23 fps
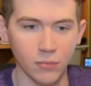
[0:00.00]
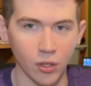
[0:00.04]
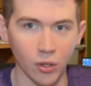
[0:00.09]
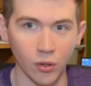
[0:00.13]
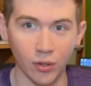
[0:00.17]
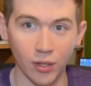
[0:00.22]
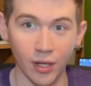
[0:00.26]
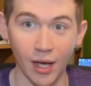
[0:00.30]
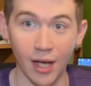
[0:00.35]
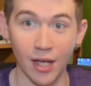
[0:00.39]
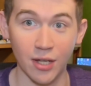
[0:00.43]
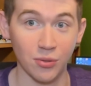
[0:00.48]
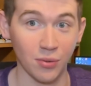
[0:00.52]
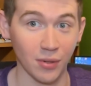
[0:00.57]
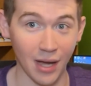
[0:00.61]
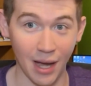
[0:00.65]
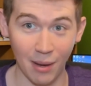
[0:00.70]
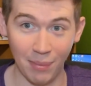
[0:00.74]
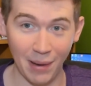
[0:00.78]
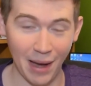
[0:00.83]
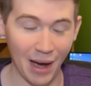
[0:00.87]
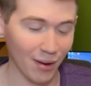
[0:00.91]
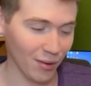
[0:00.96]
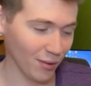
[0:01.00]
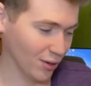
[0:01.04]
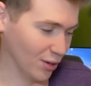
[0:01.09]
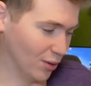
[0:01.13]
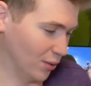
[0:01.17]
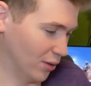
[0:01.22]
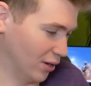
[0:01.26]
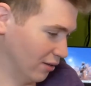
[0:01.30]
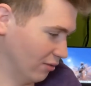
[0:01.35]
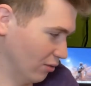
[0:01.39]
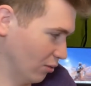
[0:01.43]
Okay, so we got powder
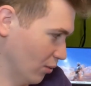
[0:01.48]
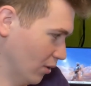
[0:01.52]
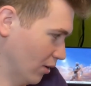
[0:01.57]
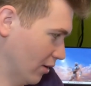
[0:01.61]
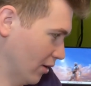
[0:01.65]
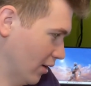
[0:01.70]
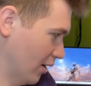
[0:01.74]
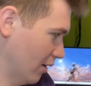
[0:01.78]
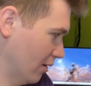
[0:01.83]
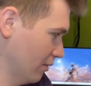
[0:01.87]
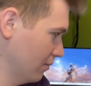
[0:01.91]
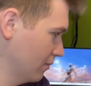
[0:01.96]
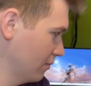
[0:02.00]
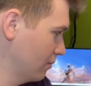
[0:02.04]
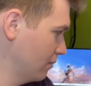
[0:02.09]
going everywhere now.